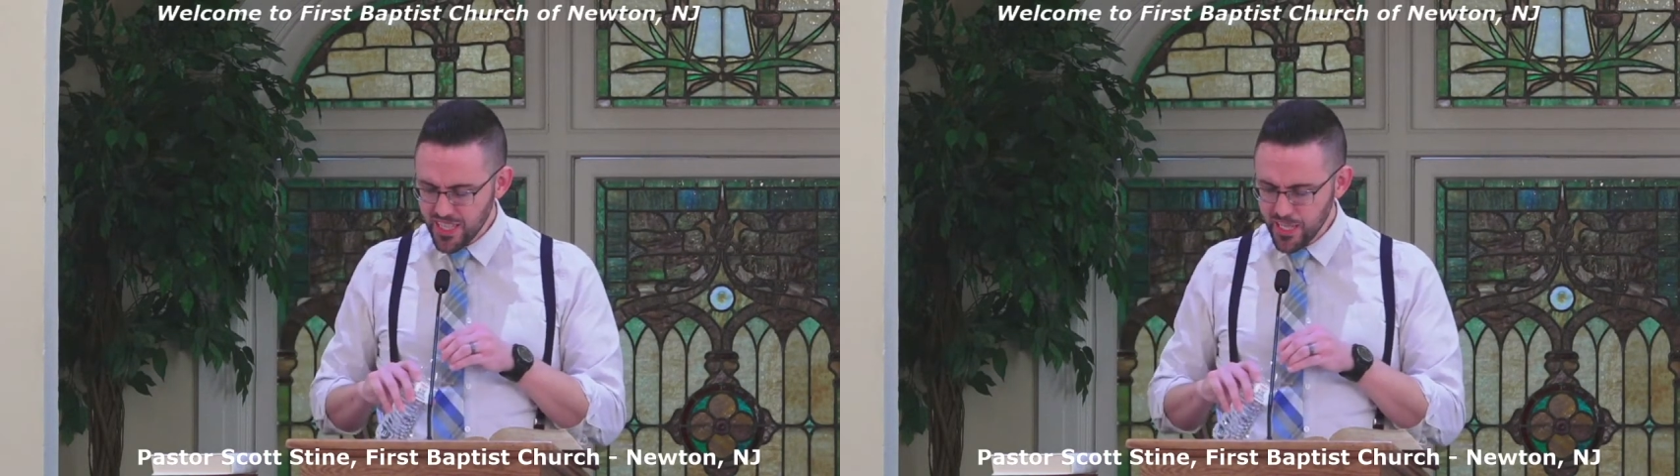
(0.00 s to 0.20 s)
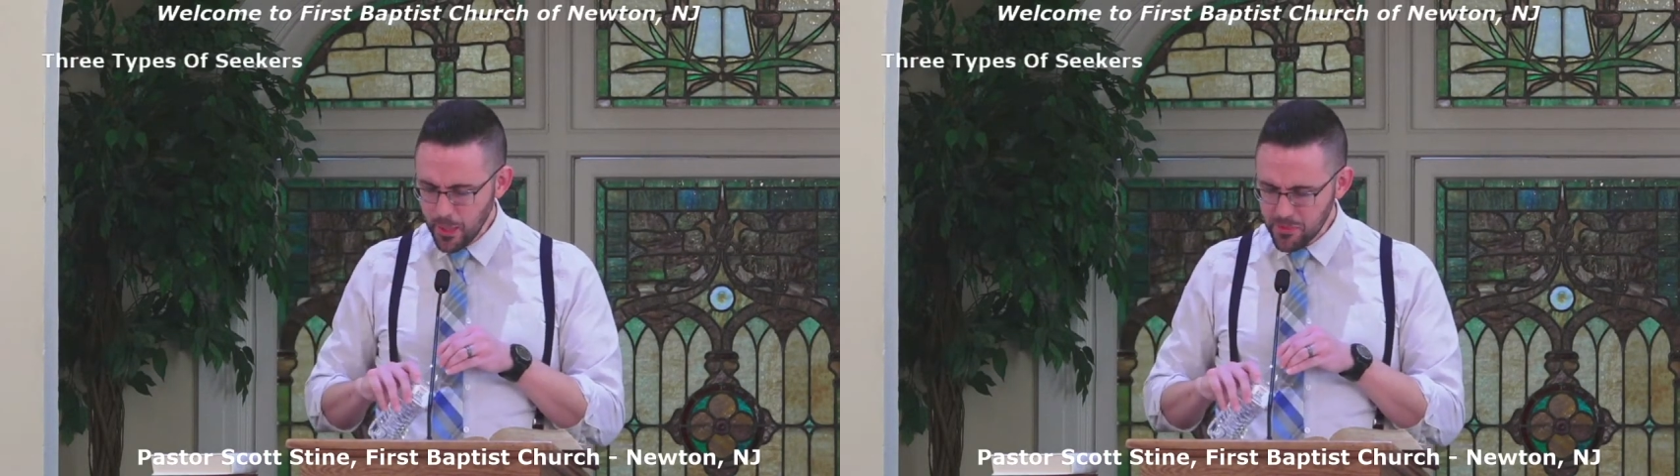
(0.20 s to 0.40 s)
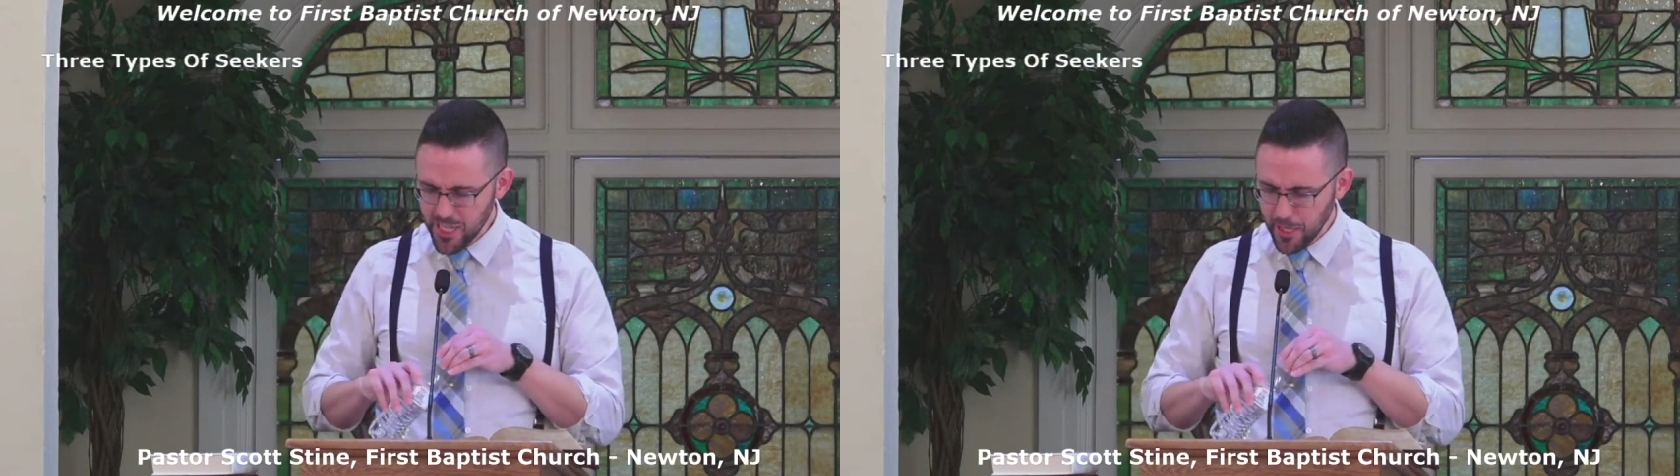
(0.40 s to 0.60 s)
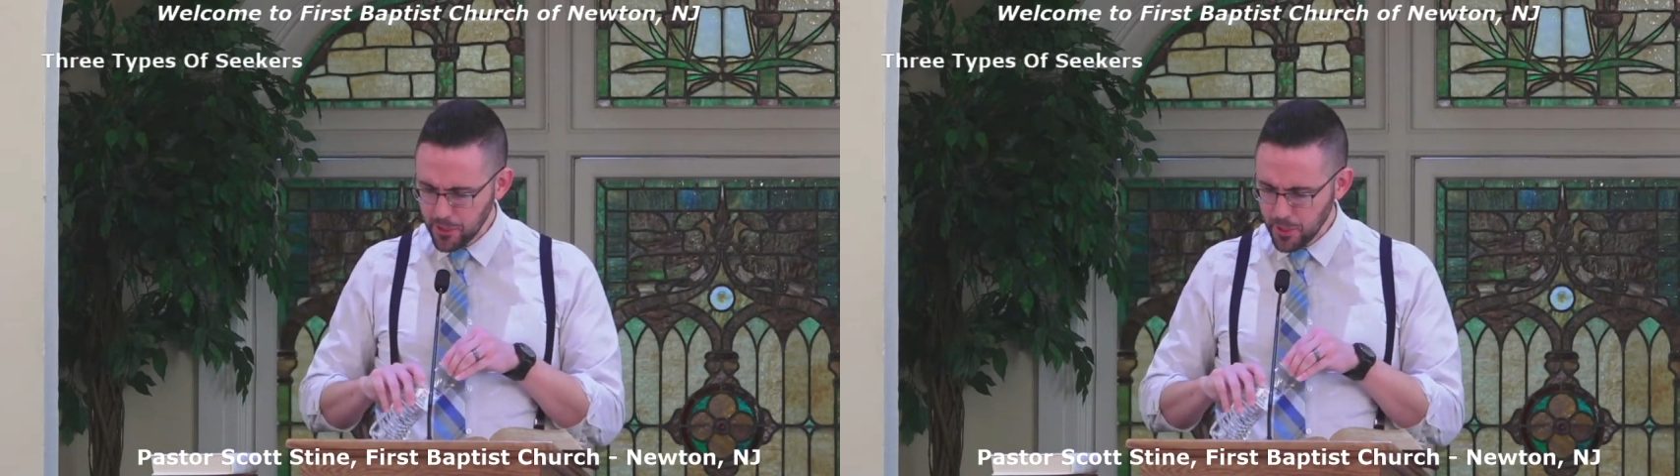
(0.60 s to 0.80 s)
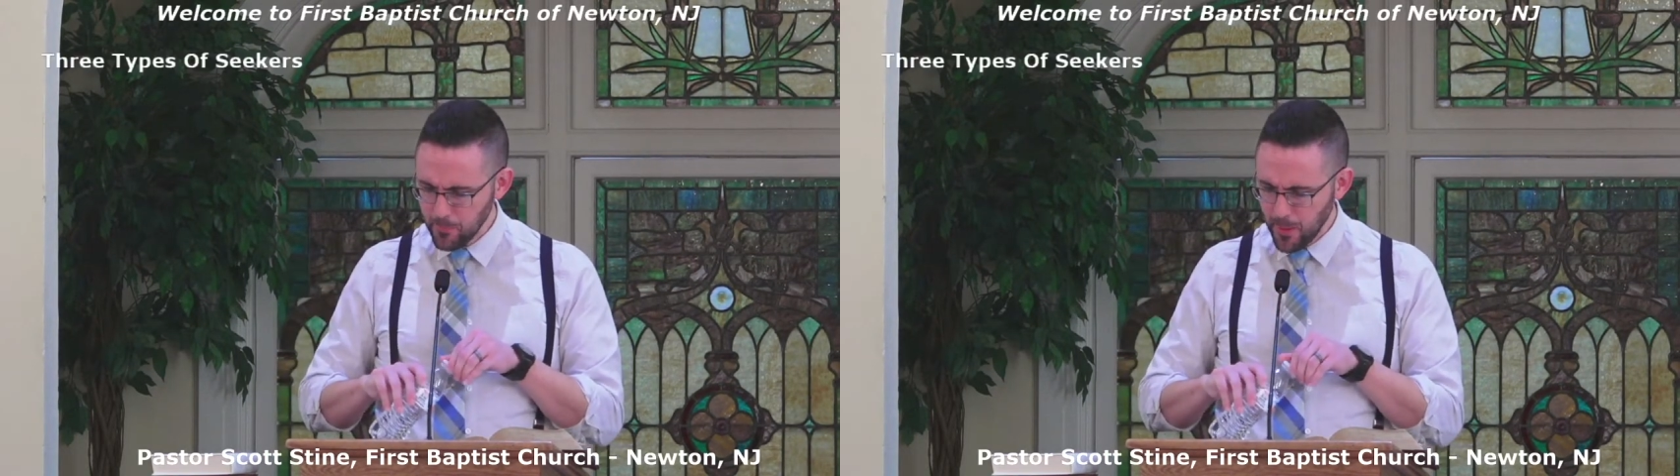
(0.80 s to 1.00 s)
And I'm
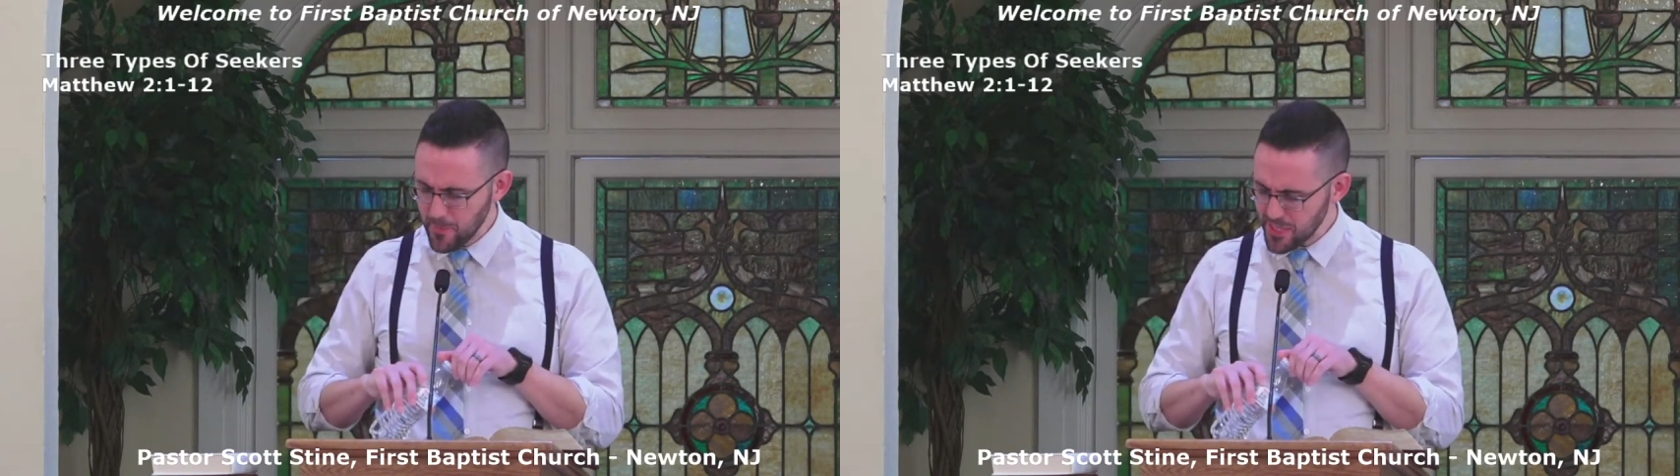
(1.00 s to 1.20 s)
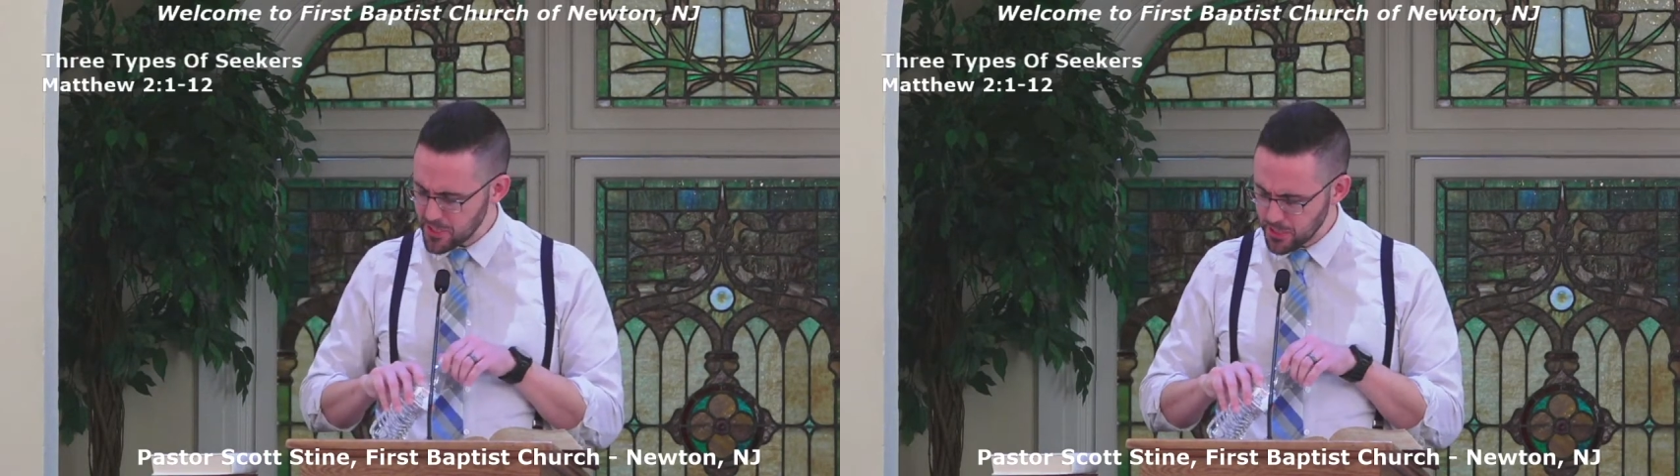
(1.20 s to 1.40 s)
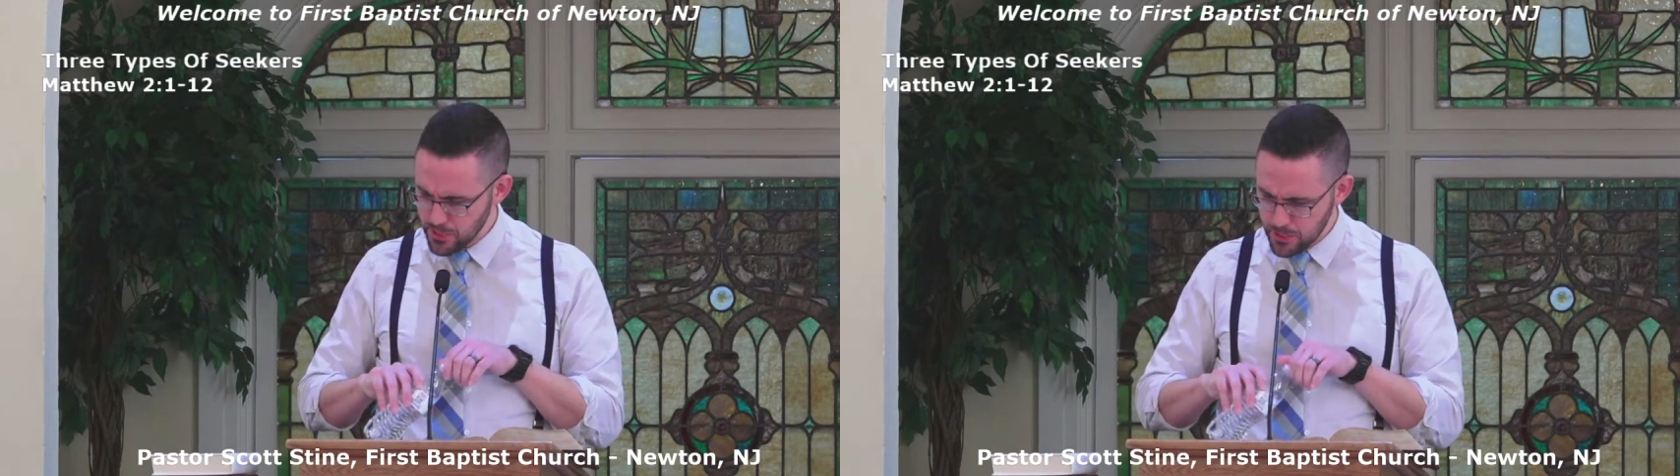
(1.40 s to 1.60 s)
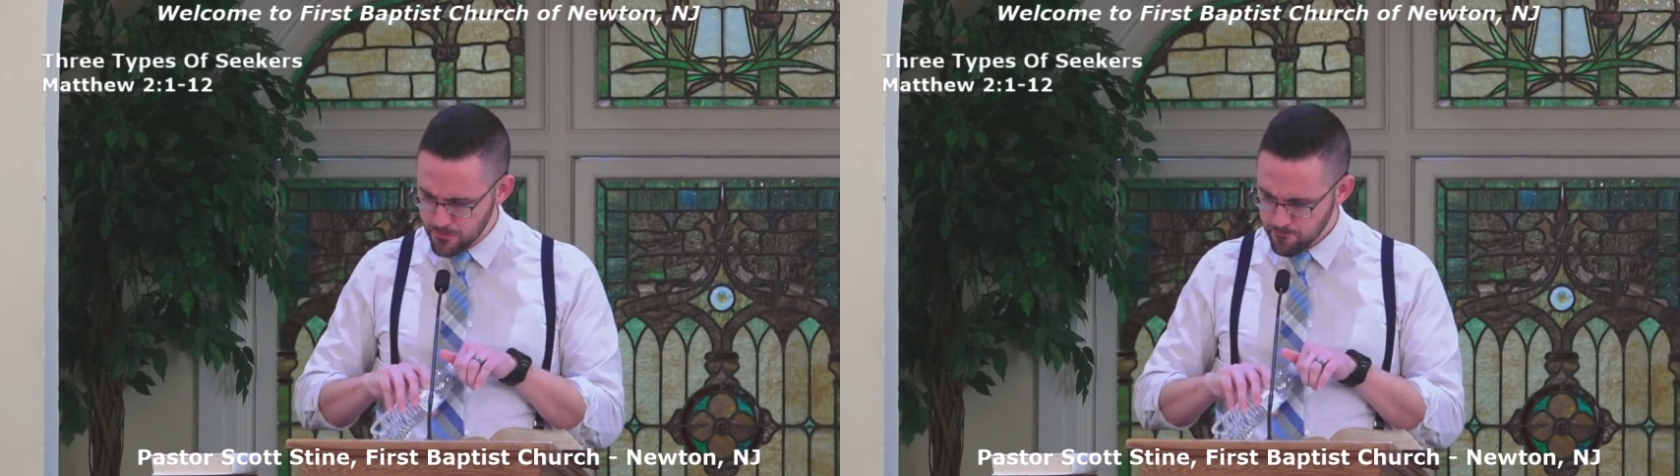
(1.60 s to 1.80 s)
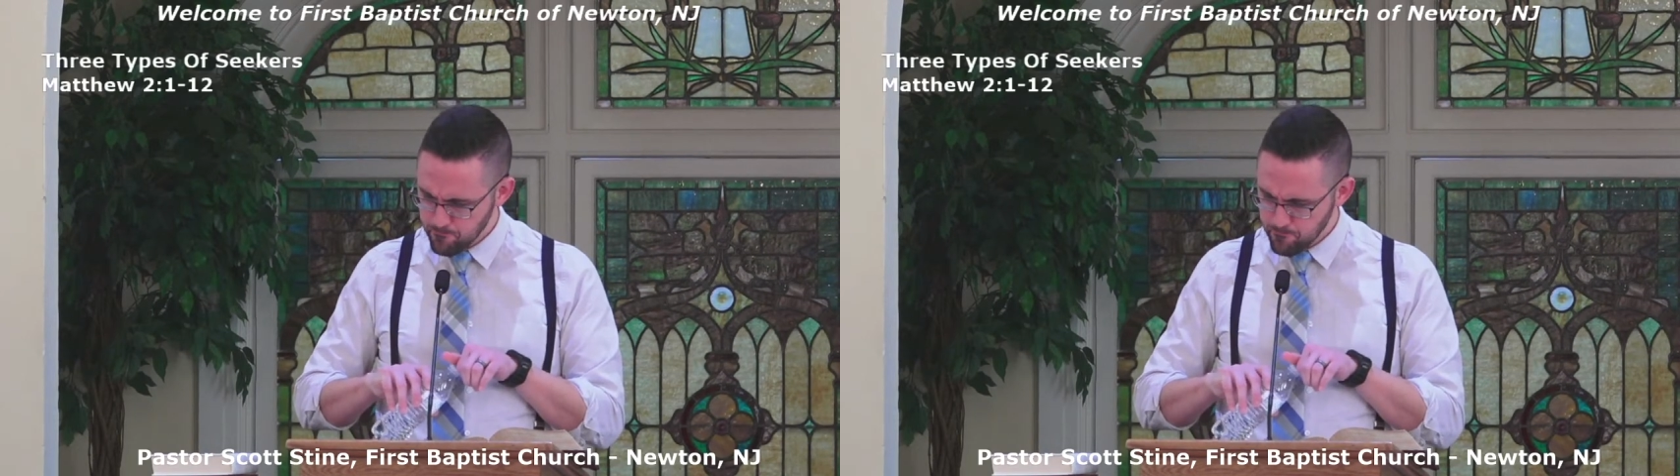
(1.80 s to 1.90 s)
titling my message,